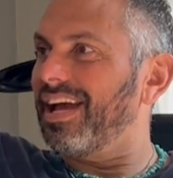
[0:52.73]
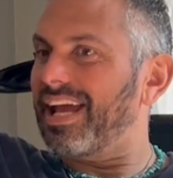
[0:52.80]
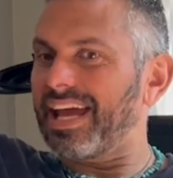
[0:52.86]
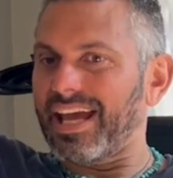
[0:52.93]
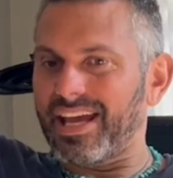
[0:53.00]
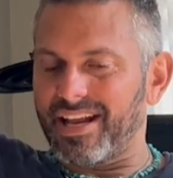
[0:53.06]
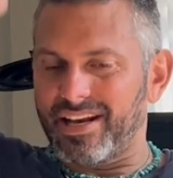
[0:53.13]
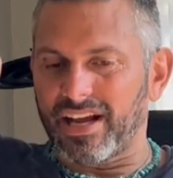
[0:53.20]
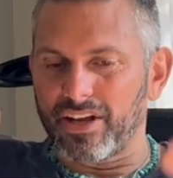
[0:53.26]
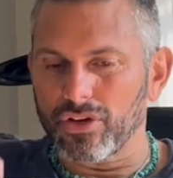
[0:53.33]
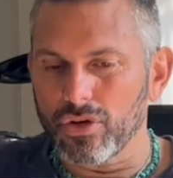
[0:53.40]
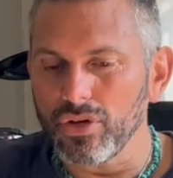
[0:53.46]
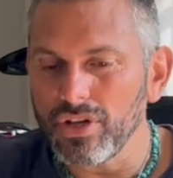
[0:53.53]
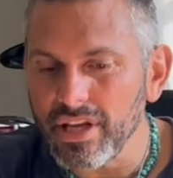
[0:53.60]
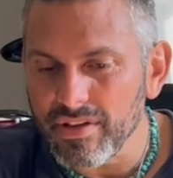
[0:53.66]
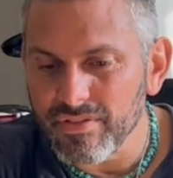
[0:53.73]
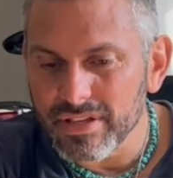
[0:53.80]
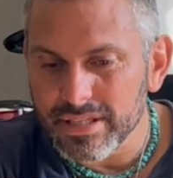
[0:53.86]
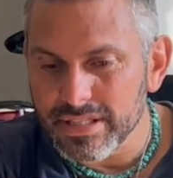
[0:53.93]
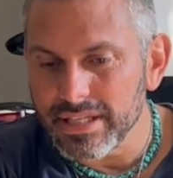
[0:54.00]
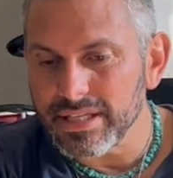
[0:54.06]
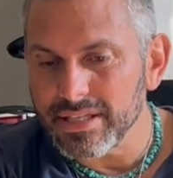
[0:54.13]
And I couldn't even
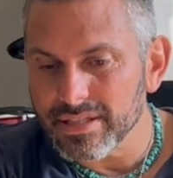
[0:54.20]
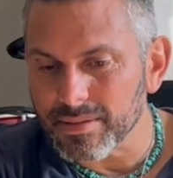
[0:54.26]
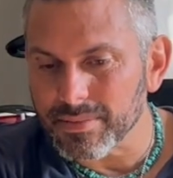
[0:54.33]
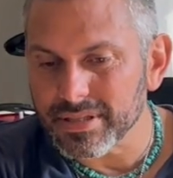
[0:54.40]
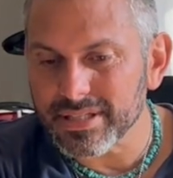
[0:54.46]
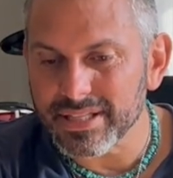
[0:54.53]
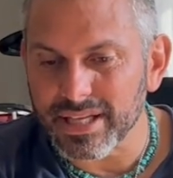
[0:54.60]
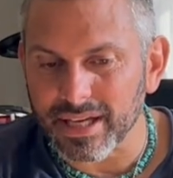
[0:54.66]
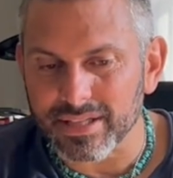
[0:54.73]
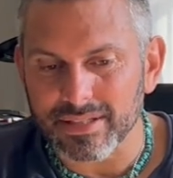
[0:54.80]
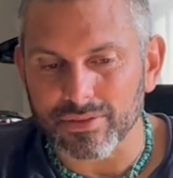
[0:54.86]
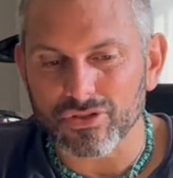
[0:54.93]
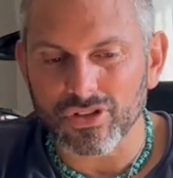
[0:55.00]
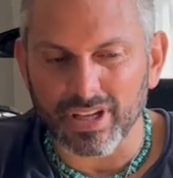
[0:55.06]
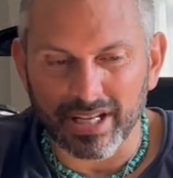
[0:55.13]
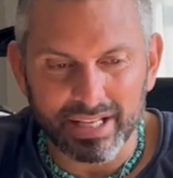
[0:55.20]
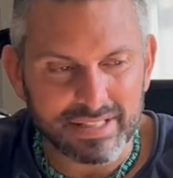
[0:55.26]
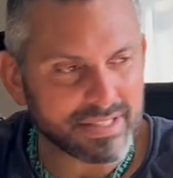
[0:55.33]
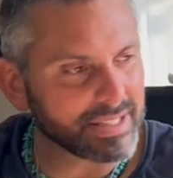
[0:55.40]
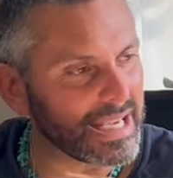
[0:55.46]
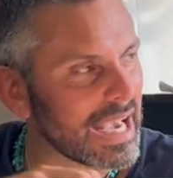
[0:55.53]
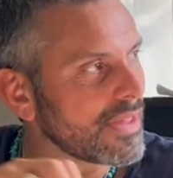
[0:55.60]
see some sticks. I was trying to
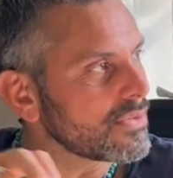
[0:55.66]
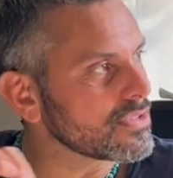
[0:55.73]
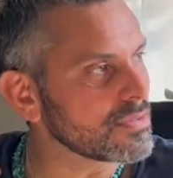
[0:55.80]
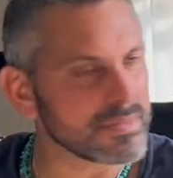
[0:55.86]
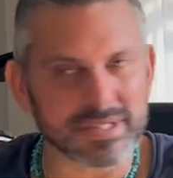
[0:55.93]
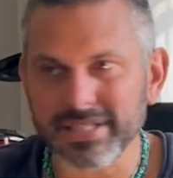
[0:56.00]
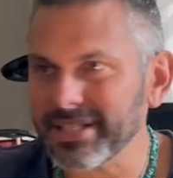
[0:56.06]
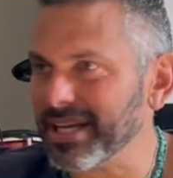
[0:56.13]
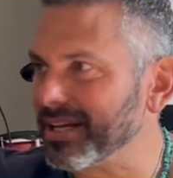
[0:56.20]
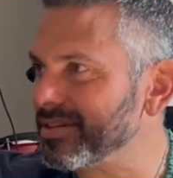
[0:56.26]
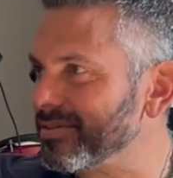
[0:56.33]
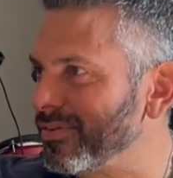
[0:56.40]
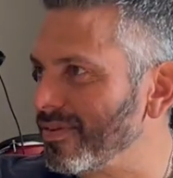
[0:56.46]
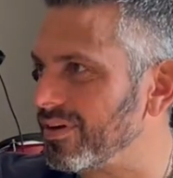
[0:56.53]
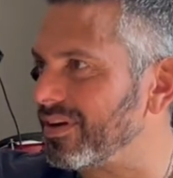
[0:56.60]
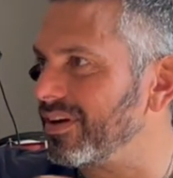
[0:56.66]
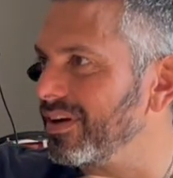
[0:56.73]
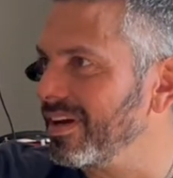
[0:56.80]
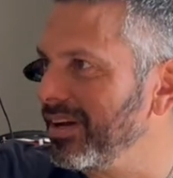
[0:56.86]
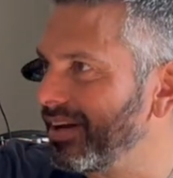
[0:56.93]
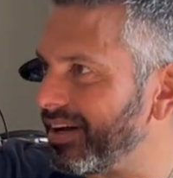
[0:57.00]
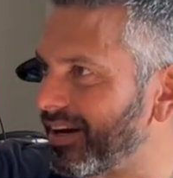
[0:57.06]
gather some sticks for
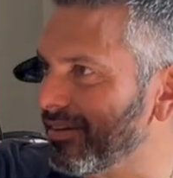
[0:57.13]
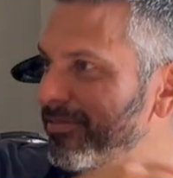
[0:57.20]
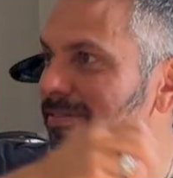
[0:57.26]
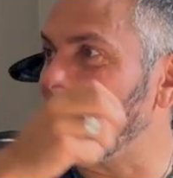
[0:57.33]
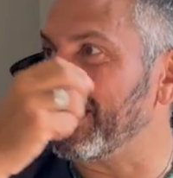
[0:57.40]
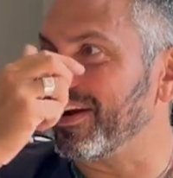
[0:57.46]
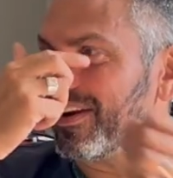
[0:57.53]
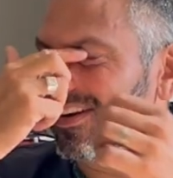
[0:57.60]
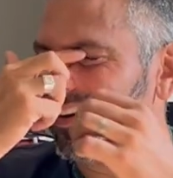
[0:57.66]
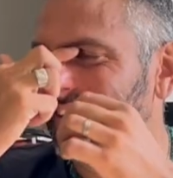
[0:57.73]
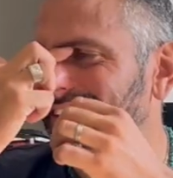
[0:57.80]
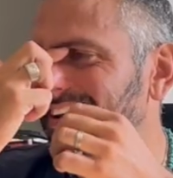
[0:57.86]
a fire.